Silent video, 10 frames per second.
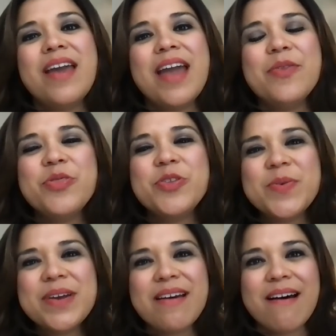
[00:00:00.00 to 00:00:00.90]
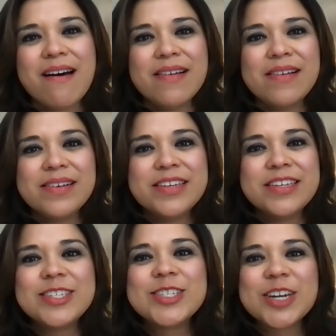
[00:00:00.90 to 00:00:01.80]
And through it all,
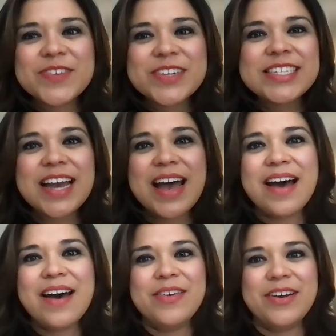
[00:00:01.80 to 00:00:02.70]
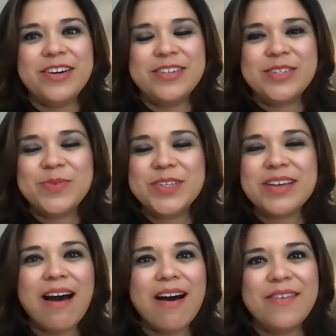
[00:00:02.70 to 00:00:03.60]
service to others was
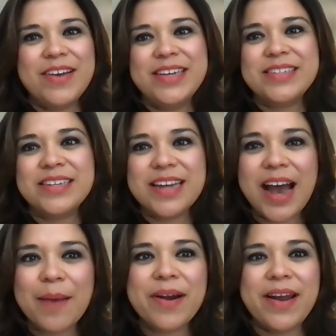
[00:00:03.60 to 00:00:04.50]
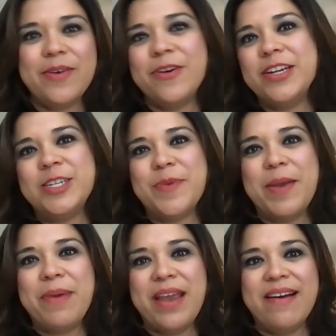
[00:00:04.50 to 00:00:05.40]
always a top priority to my
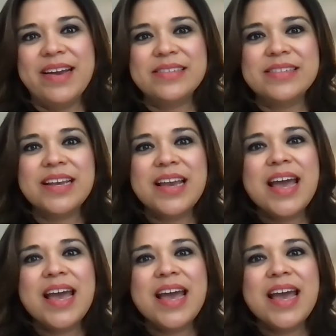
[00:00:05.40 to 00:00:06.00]
parents.